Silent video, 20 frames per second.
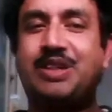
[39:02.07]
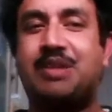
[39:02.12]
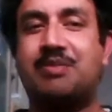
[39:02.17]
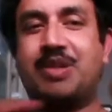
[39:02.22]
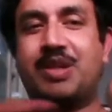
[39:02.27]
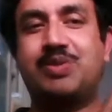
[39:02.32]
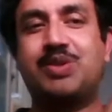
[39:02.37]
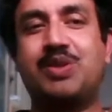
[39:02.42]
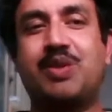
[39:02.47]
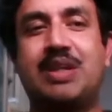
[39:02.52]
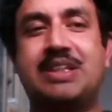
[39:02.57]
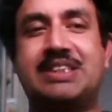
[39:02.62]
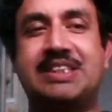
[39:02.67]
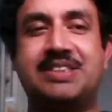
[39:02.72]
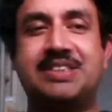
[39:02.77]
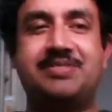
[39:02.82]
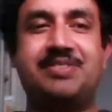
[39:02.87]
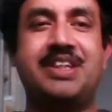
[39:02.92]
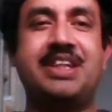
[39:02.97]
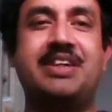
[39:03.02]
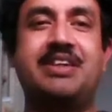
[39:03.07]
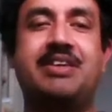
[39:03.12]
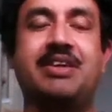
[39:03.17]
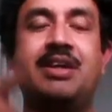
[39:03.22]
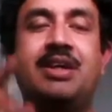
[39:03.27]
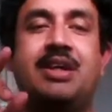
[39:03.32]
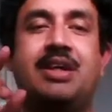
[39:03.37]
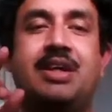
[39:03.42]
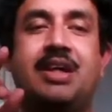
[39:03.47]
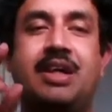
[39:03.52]
number of choices, figure
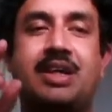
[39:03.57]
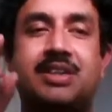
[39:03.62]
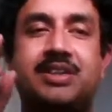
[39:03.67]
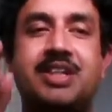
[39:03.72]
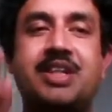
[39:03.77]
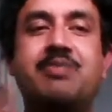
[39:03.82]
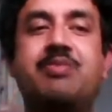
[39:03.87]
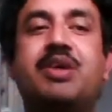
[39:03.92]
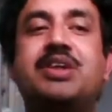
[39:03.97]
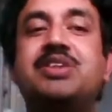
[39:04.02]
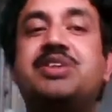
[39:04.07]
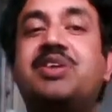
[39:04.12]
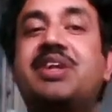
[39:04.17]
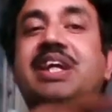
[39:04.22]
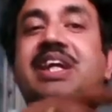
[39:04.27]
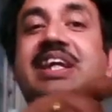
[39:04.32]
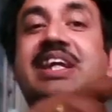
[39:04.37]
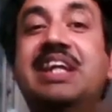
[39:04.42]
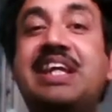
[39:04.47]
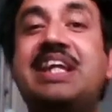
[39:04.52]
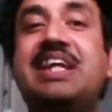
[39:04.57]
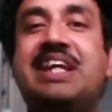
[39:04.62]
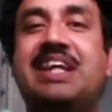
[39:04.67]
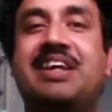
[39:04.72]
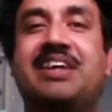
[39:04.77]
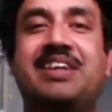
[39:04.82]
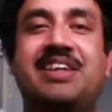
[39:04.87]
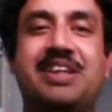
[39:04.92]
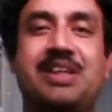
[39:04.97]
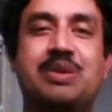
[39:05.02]
3.3e,
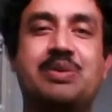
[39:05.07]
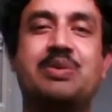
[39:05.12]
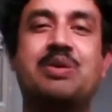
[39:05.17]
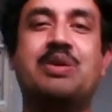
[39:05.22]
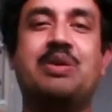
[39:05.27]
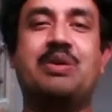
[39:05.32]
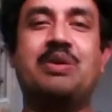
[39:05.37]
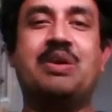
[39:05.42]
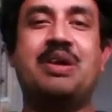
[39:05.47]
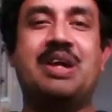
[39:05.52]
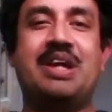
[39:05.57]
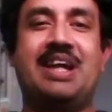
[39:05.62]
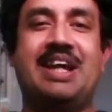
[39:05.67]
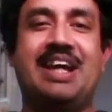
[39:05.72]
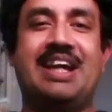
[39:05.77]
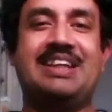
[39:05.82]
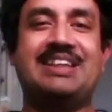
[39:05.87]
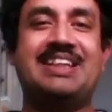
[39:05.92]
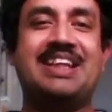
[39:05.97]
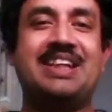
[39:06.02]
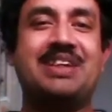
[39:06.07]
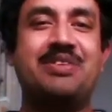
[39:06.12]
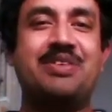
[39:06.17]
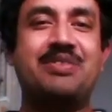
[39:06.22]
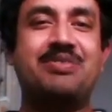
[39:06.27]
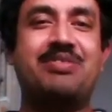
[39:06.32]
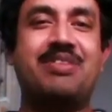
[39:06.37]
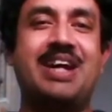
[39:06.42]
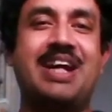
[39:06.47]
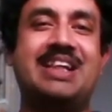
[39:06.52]
you go, and then you
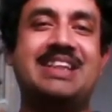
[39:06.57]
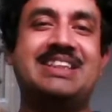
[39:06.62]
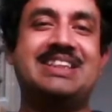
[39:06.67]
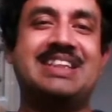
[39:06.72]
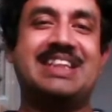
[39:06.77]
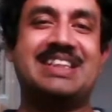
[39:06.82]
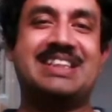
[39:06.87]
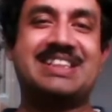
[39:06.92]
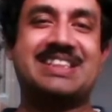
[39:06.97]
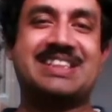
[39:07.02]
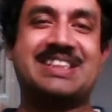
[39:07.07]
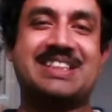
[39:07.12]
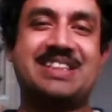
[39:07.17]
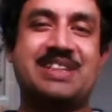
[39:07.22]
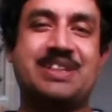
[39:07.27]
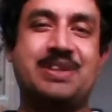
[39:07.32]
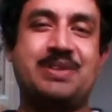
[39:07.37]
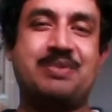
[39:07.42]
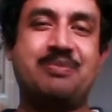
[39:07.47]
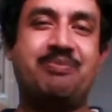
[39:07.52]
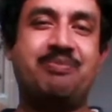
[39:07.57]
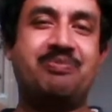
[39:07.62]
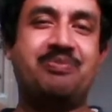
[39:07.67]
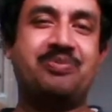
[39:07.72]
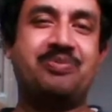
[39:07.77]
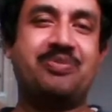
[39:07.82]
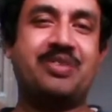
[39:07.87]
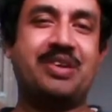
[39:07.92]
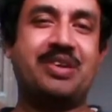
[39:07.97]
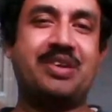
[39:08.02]
will find that
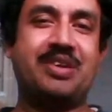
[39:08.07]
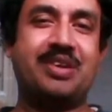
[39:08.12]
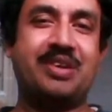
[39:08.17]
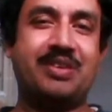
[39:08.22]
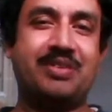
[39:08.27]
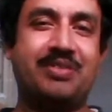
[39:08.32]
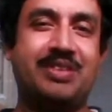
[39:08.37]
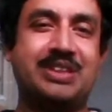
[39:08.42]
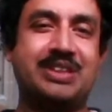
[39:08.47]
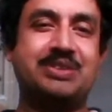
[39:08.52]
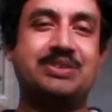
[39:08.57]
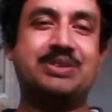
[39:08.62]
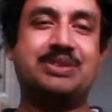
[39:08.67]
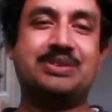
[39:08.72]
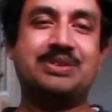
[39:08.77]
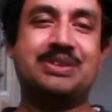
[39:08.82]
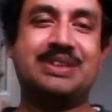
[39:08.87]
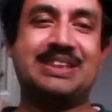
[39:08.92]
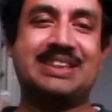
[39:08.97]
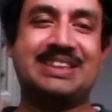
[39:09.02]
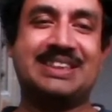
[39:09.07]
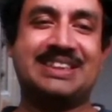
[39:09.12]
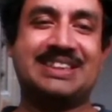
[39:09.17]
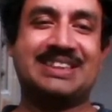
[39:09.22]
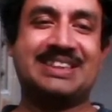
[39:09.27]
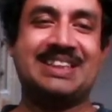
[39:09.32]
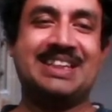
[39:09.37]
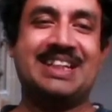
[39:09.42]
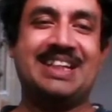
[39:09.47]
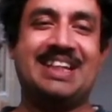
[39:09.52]
what you do
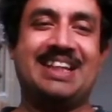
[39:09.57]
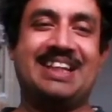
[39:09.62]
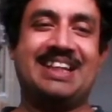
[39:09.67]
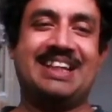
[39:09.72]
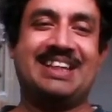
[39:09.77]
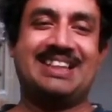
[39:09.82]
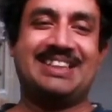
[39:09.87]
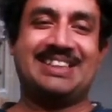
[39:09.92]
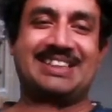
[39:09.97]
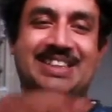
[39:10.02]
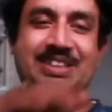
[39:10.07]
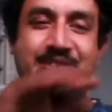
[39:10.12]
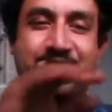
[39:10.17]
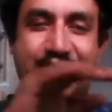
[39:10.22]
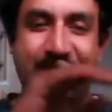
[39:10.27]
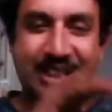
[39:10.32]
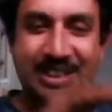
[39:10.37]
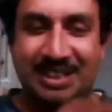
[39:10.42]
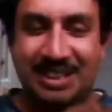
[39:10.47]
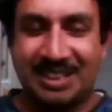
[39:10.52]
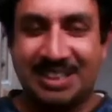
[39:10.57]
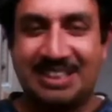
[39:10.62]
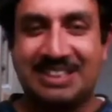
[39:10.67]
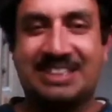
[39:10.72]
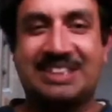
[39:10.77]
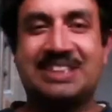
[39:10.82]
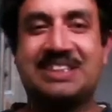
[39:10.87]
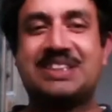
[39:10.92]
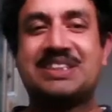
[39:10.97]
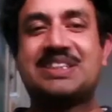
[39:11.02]
is you take the
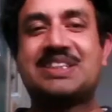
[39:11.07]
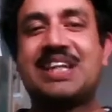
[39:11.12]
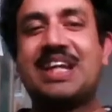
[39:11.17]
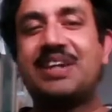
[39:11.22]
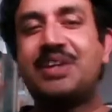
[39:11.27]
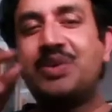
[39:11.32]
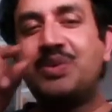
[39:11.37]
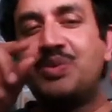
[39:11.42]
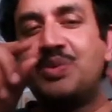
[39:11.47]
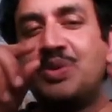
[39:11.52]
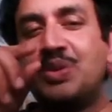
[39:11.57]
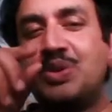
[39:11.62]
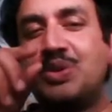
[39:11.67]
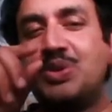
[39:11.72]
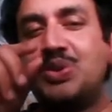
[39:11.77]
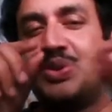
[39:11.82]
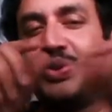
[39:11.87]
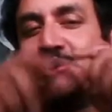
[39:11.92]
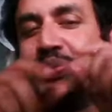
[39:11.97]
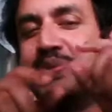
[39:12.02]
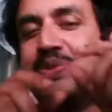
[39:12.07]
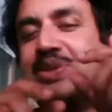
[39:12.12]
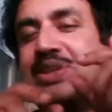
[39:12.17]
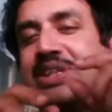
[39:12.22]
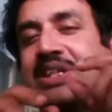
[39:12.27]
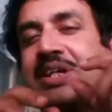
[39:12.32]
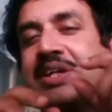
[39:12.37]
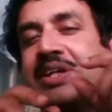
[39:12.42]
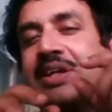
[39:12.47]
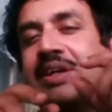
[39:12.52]
integers and you
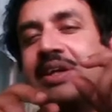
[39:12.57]
choose